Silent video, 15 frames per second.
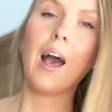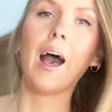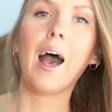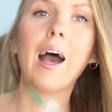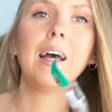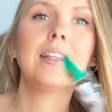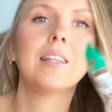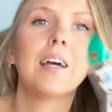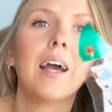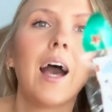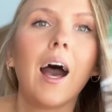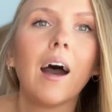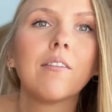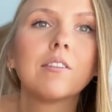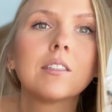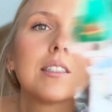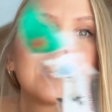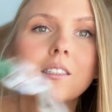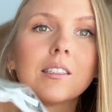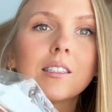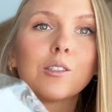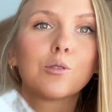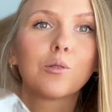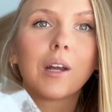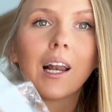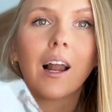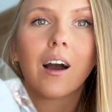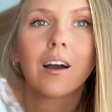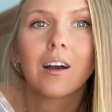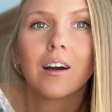And I have Sri
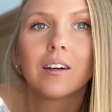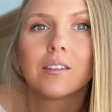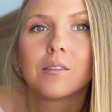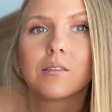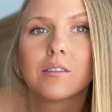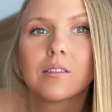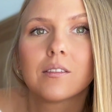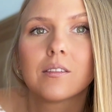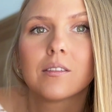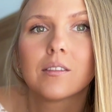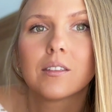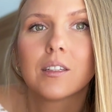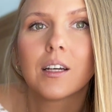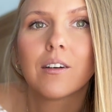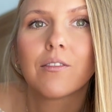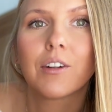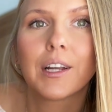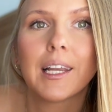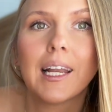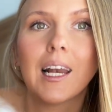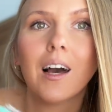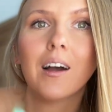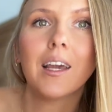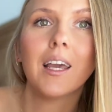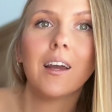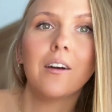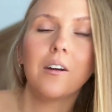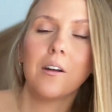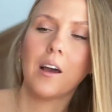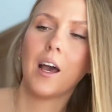Lankan vanilla
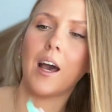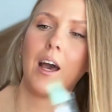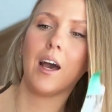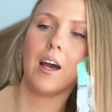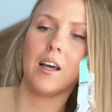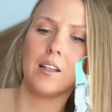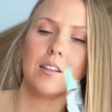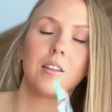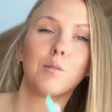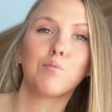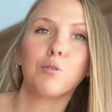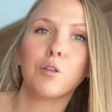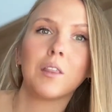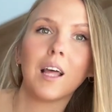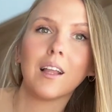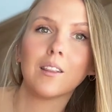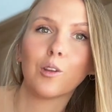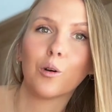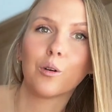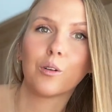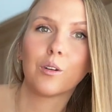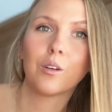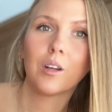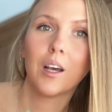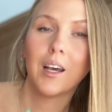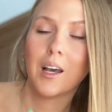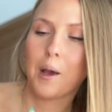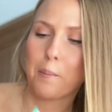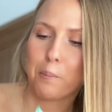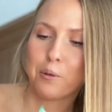here, and put that
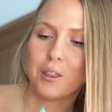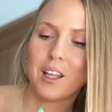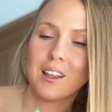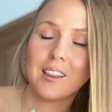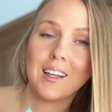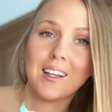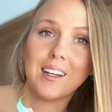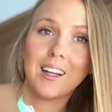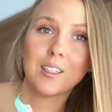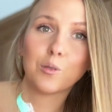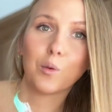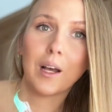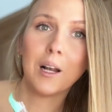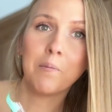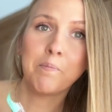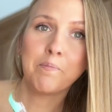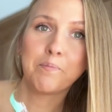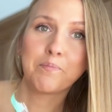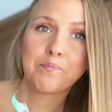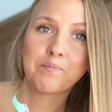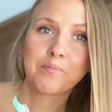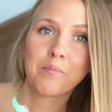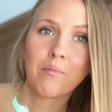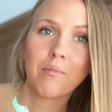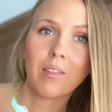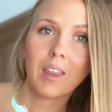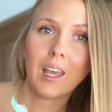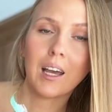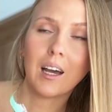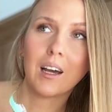in as well.
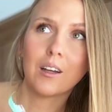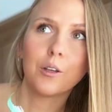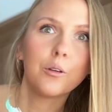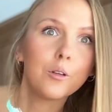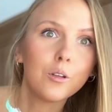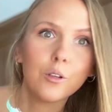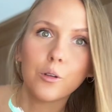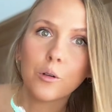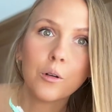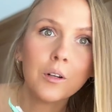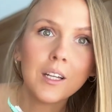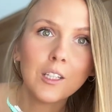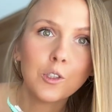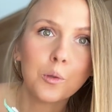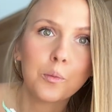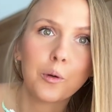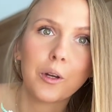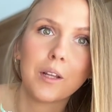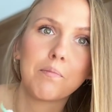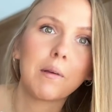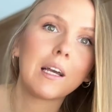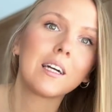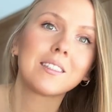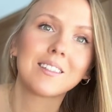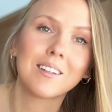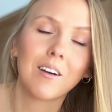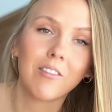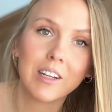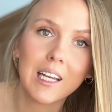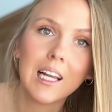You don't need to put it because
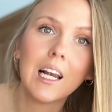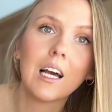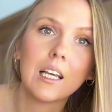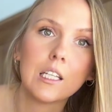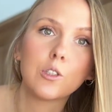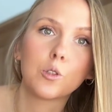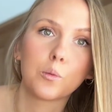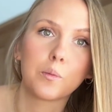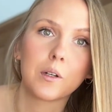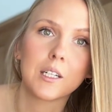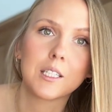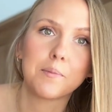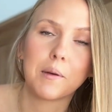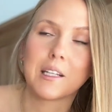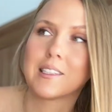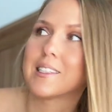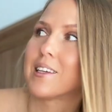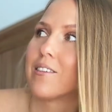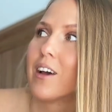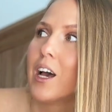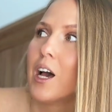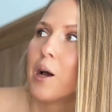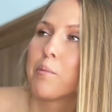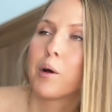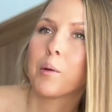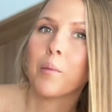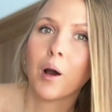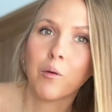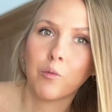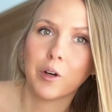vanilla is super expensive. My
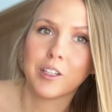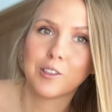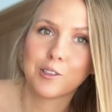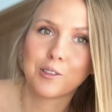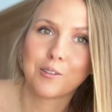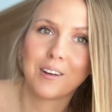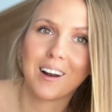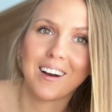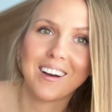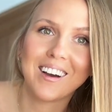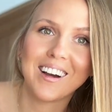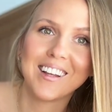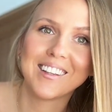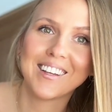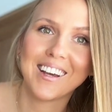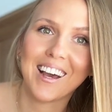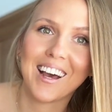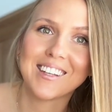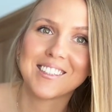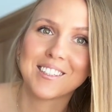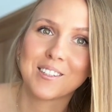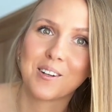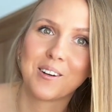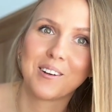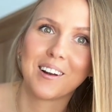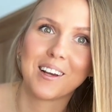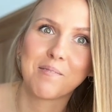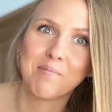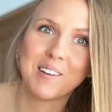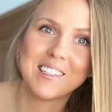mom went to Sri Lanka and I asked her
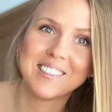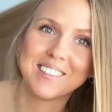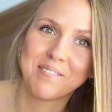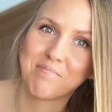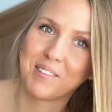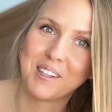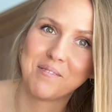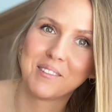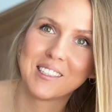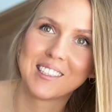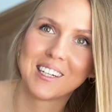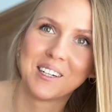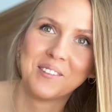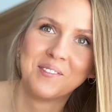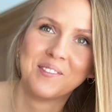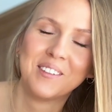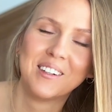please bring me some